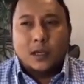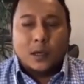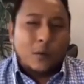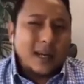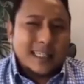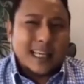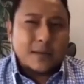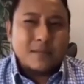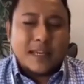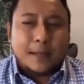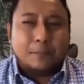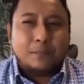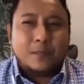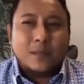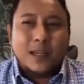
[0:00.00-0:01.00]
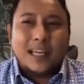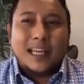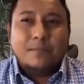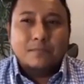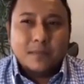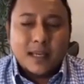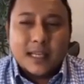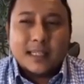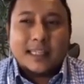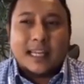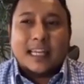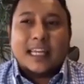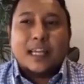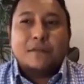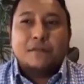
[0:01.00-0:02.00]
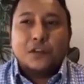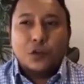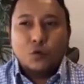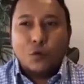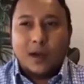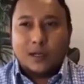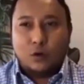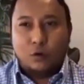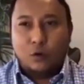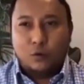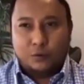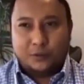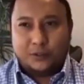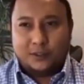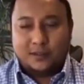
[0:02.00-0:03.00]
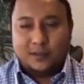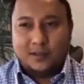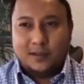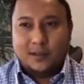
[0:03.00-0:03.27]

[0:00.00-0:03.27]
Now, what does that mean? It means that if you are the host,